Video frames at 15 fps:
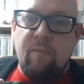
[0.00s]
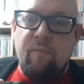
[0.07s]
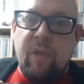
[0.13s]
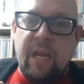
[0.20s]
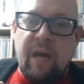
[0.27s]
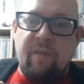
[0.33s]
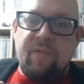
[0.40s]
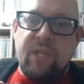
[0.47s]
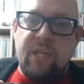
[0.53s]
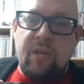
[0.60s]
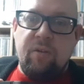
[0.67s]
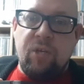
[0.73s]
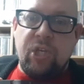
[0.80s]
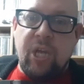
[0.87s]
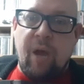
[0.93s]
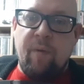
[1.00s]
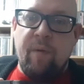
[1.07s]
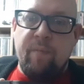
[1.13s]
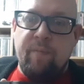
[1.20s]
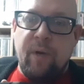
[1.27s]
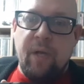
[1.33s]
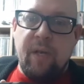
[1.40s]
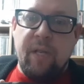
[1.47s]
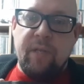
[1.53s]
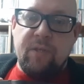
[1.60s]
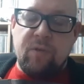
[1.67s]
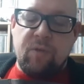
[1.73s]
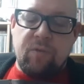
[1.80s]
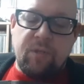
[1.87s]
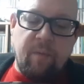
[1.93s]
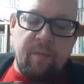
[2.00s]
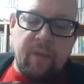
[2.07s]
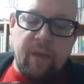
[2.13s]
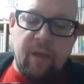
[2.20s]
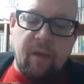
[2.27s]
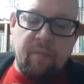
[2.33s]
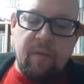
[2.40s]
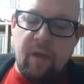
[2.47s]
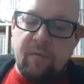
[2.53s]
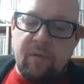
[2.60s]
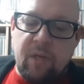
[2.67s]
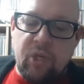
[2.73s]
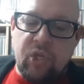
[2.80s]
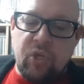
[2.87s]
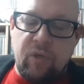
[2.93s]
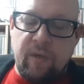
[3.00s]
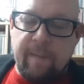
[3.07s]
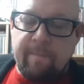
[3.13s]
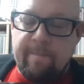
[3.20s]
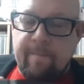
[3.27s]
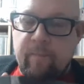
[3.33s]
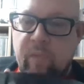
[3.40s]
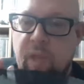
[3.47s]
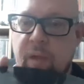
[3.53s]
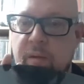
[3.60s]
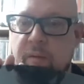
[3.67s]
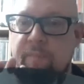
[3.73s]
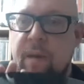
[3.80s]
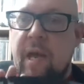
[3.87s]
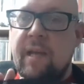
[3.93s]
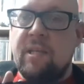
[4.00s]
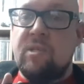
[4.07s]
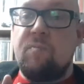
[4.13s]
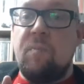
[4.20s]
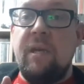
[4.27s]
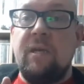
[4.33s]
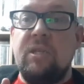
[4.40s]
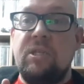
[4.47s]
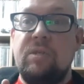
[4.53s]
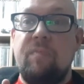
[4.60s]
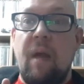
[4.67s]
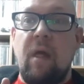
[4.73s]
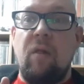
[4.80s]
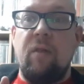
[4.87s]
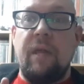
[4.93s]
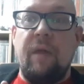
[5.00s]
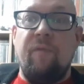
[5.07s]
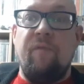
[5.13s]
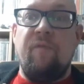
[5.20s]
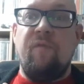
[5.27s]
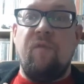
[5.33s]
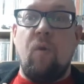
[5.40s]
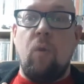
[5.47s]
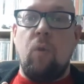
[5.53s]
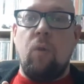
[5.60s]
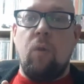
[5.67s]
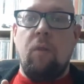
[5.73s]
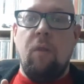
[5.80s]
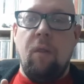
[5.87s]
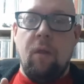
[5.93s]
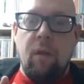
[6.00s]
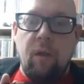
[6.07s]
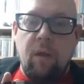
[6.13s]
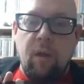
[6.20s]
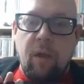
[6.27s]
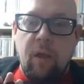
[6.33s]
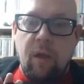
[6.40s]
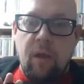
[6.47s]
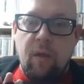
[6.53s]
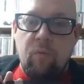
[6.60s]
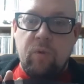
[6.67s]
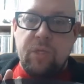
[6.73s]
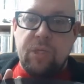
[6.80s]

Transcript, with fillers: mid afternoon show at Butlins or something. I'm, I'm not sure. I'm playing Speak and Spell in four. Uh, with